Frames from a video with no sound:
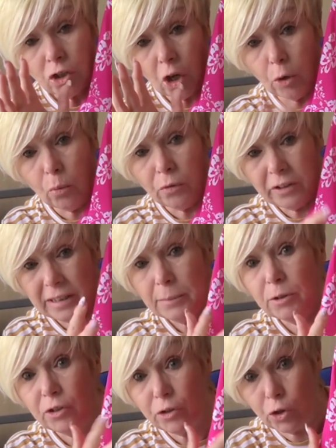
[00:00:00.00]
So this
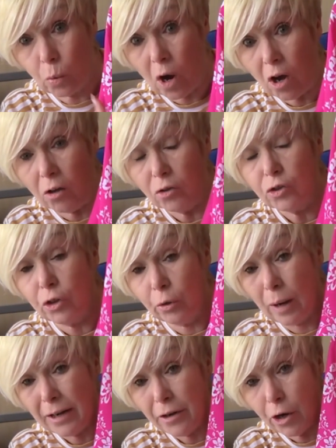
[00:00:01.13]
was the toile,
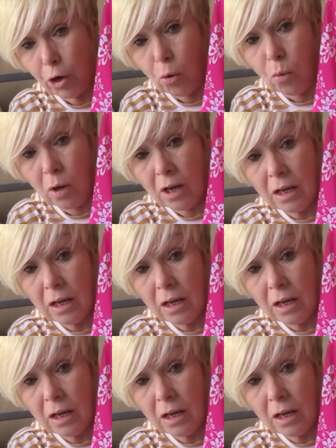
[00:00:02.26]
so I know